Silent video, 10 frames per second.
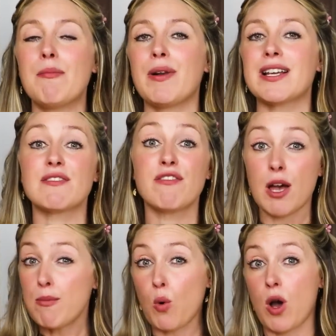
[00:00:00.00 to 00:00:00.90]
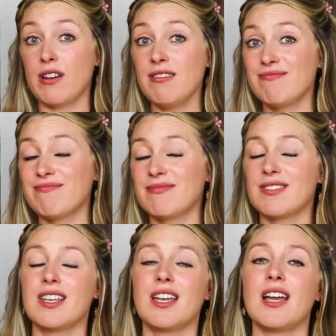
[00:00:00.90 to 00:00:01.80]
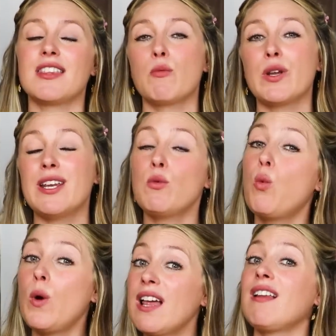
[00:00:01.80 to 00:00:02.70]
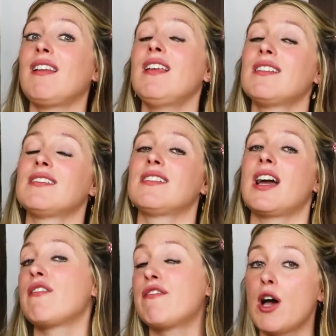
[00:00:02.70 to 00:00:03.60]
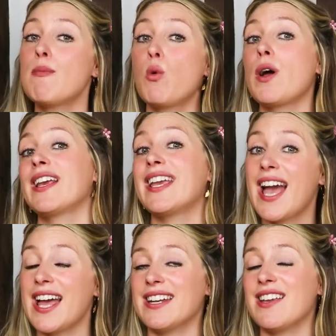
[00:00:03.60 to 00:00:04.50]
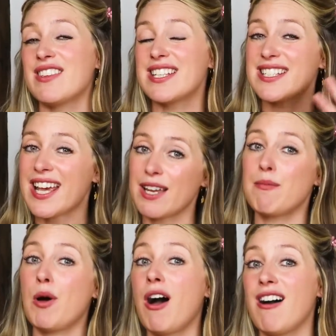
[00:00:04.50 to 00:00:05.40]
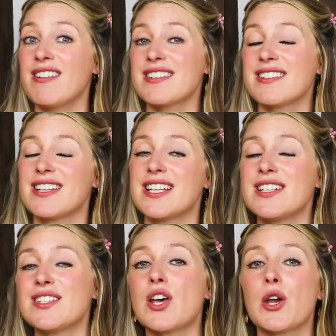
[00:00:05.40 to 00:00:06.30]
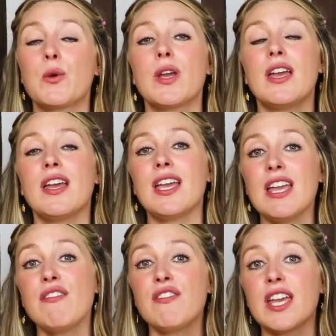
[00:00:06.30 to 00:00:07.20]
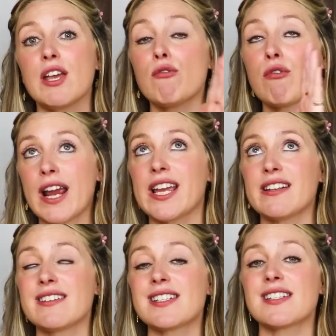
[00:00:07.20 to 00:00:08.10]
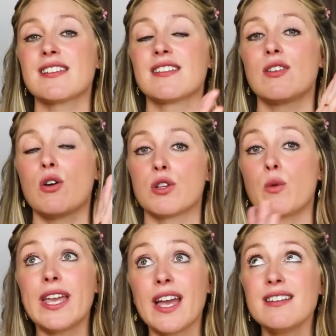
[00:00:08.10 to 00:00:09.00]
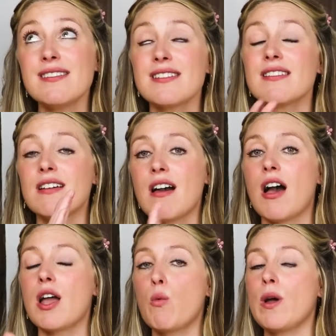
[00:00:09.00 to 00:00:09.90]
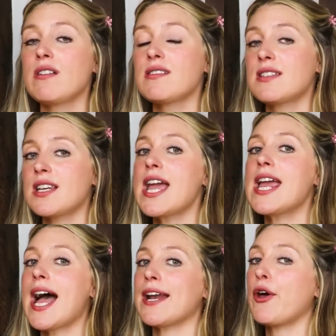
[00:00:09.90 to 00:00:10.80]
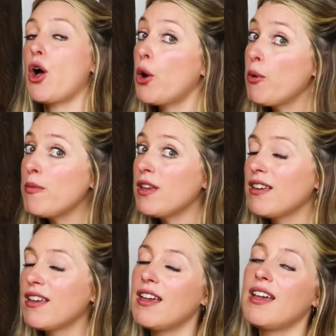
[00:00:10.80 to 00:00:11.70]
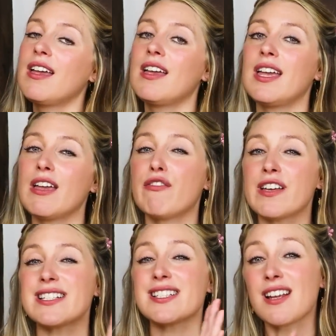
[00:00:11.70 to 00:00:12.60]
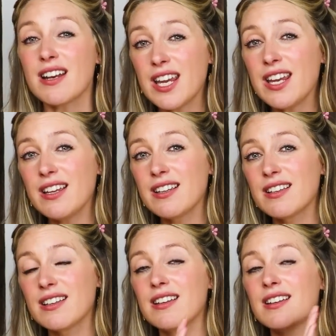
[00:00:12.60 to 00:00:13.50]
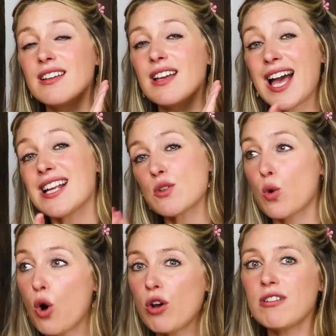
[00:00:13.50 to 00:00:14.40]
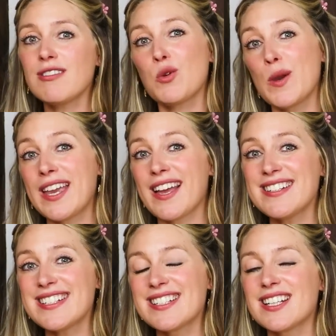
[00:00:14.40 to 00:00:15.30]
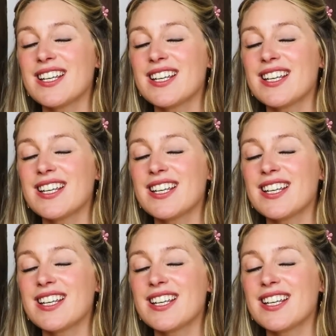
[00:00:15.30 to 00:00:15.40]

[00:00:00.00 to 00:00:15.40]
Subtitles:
plus verb 1, and then we need will and verb 1 again in the second part. So if it rains on the weekend, I will stay at home. If it's sunny at or on the weekend,